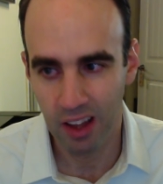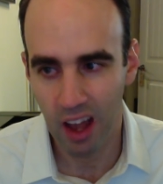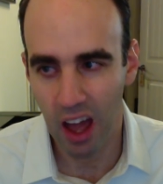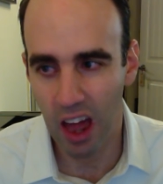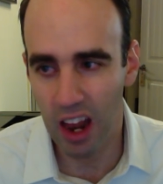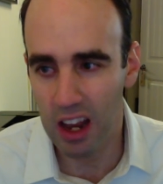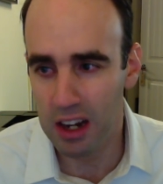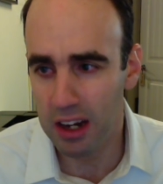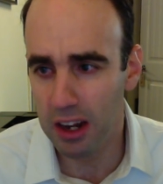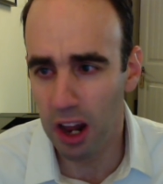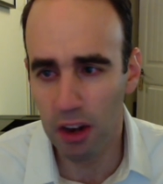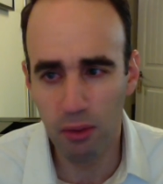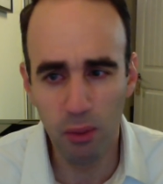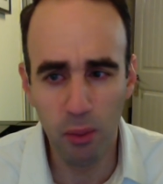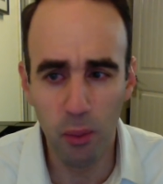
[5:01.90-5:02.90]
And I
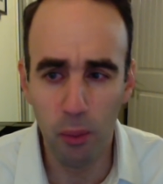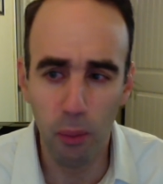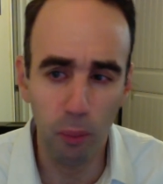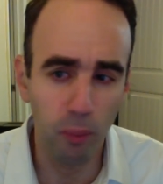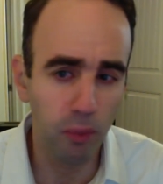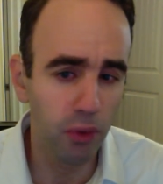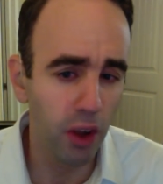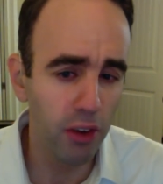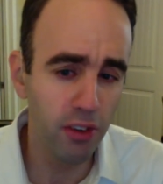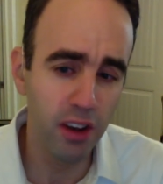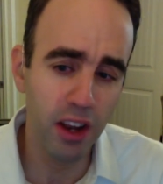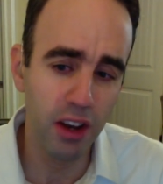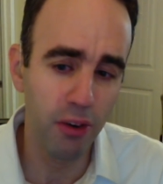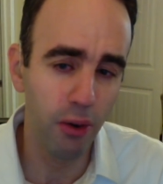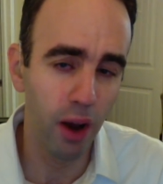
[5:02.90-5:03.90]
thought it was such an
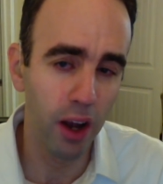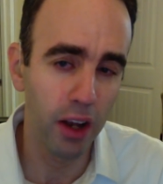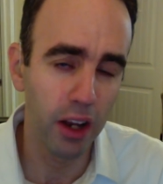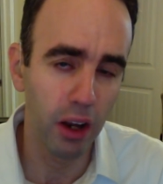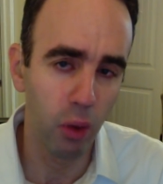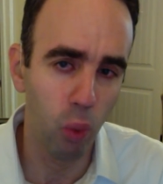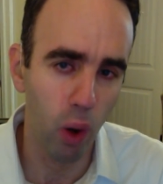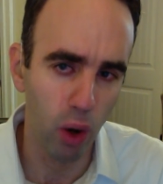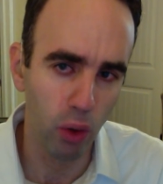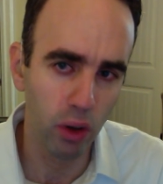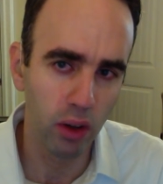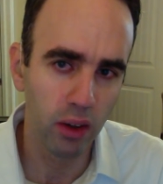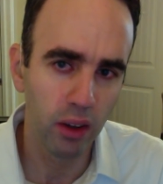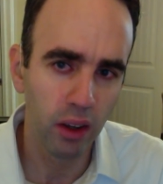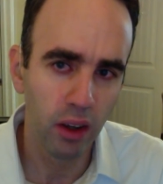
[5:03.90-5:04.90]
interesting quote
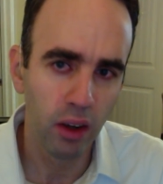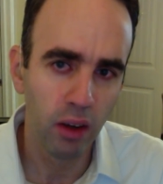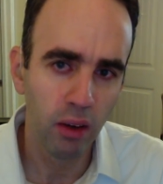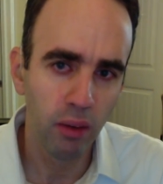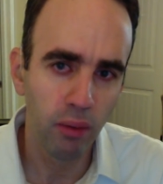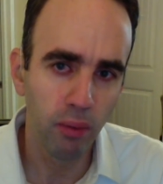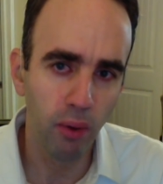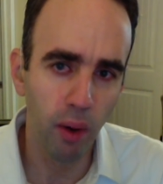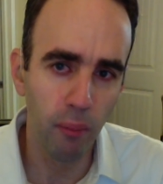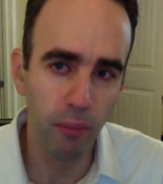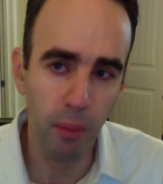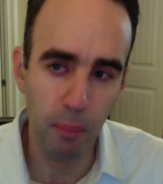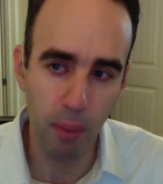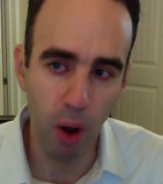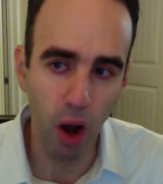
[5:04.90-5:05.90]
from
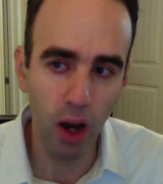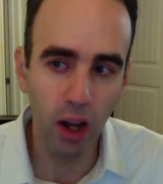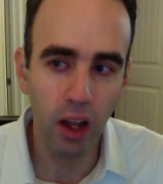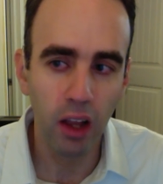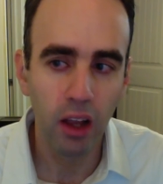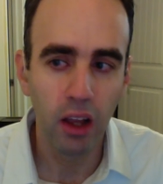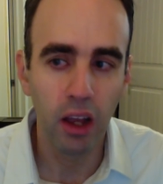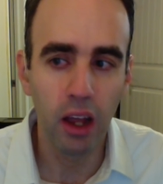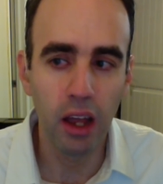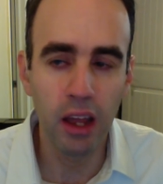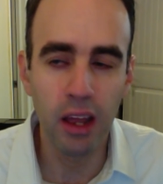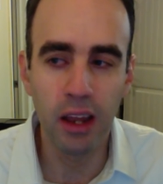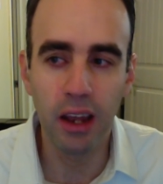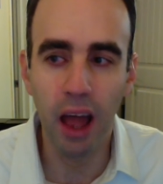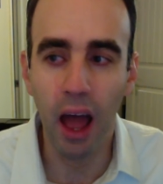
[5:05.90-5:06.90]
the book,
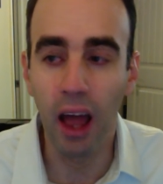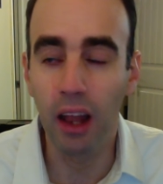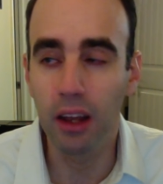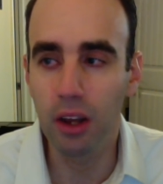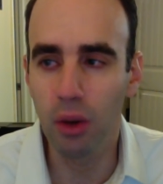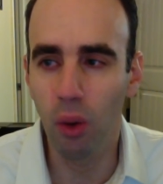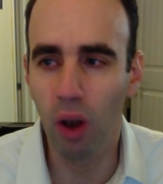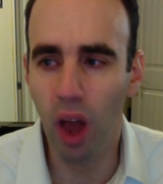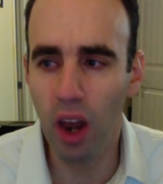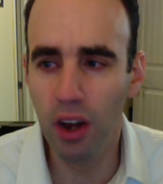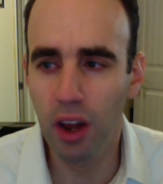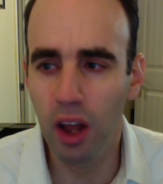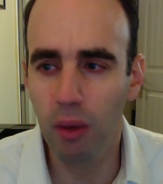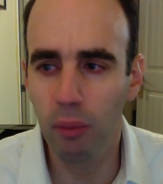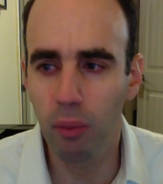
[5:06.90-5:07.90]
and that, you know, a lot of
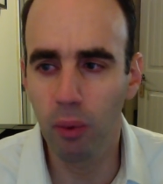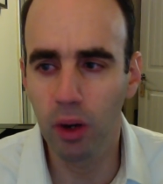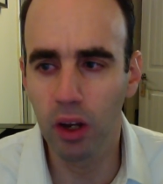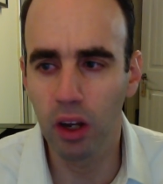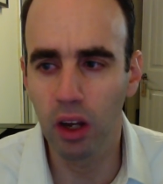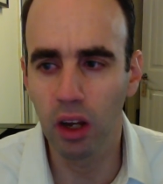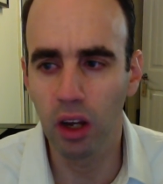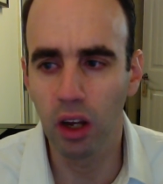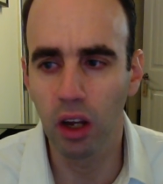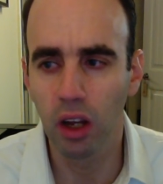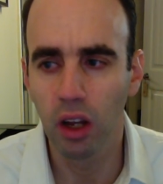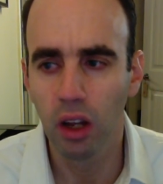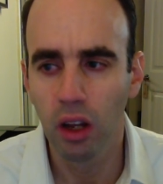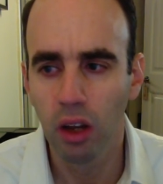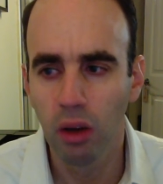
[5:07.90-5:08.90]
times we
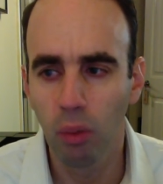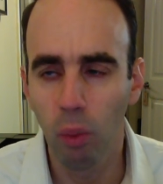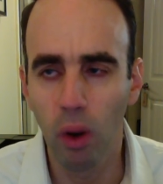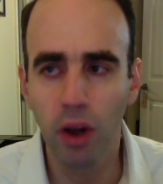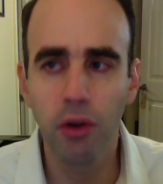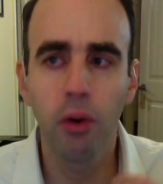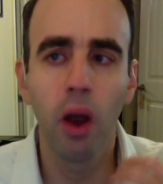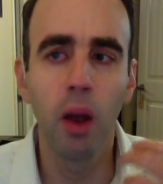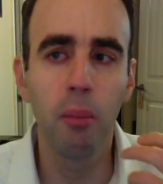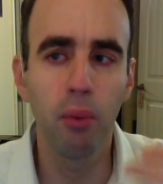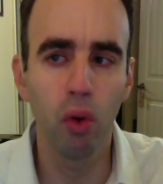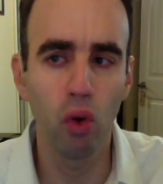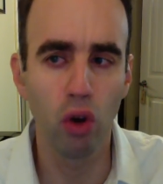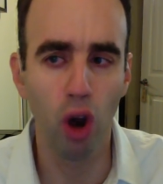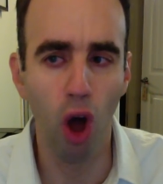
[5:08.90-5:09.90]
want to try and
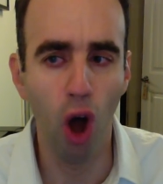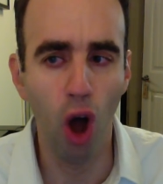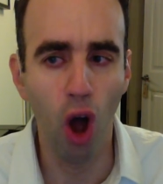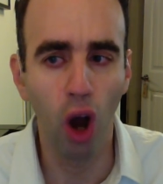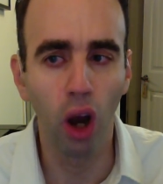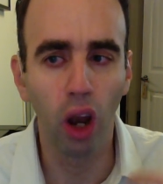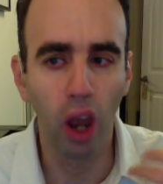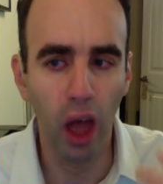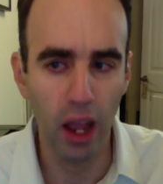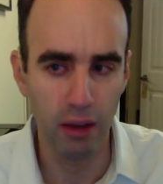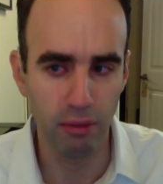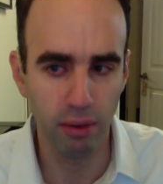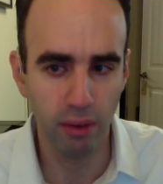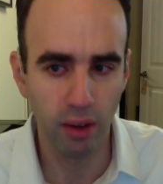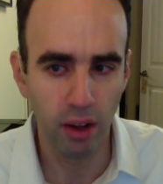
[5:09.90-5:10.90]
prolong
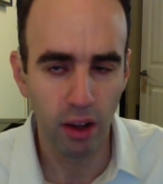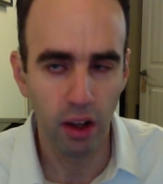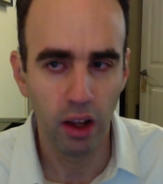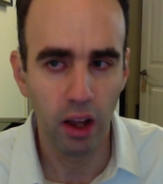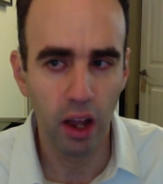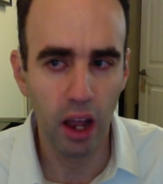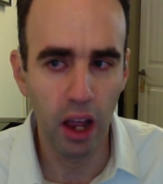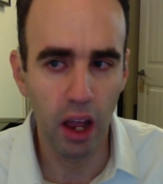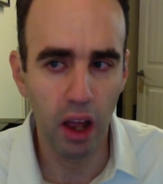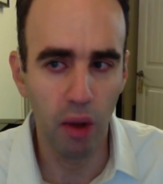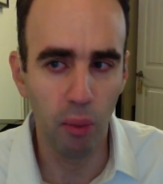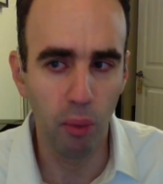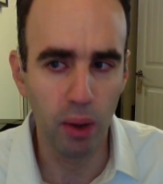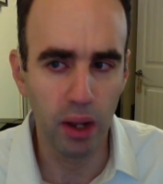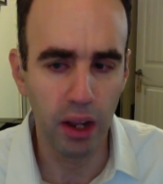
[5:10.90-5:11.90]
life,
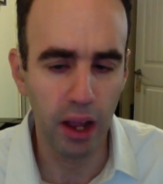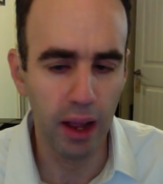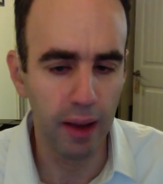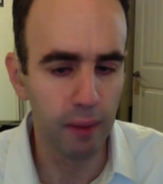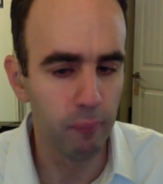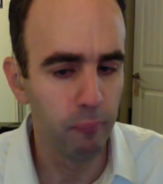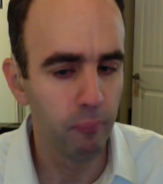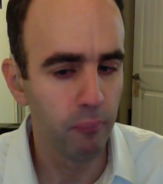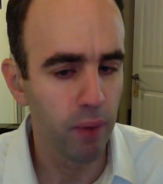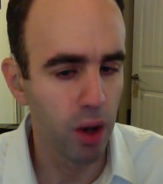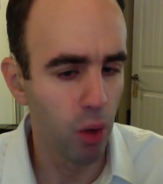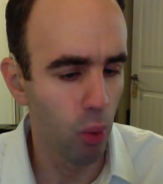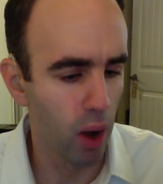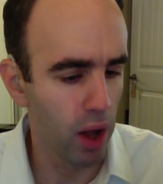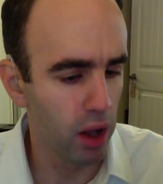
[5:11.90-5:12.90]
and we say, you
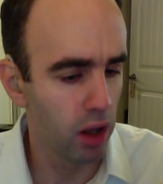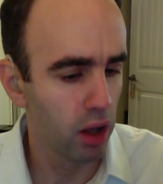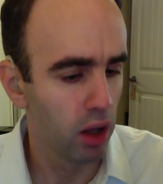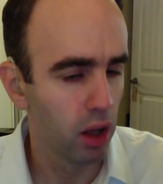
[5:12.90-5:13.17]
know what,